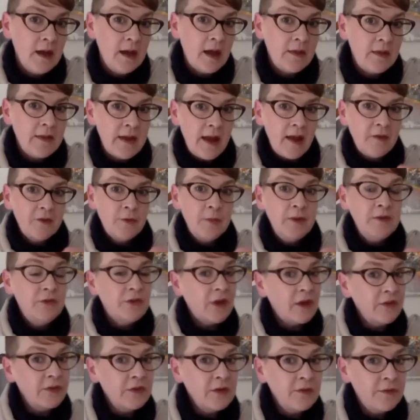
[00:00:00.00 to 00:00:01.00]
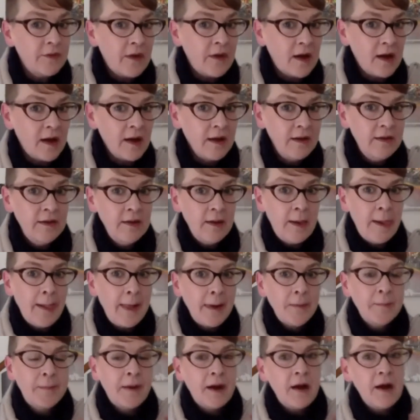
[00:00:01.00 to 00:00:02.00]
and they have to be justified
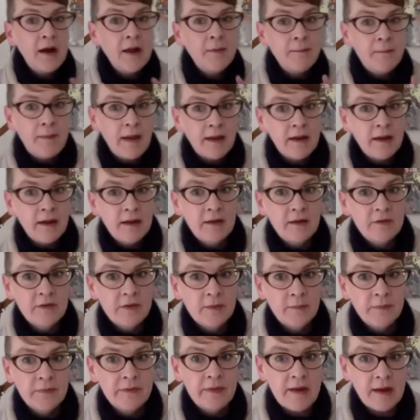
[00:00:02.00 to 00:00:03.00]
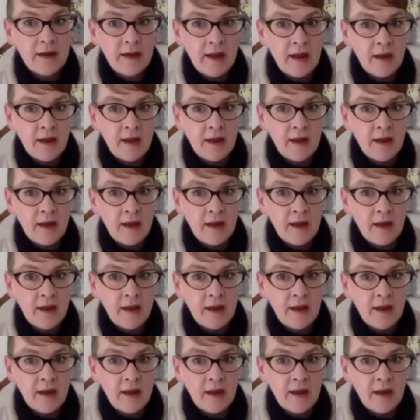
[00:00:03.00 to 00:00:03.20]
by mechanisms that